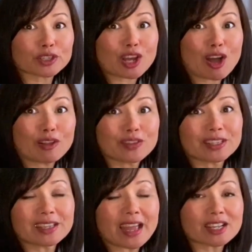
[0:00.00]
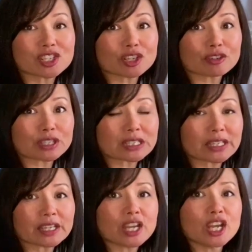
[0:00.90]
called the anterior
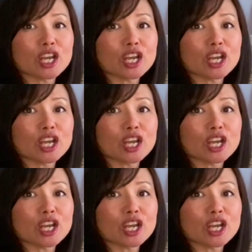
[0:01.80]
sling.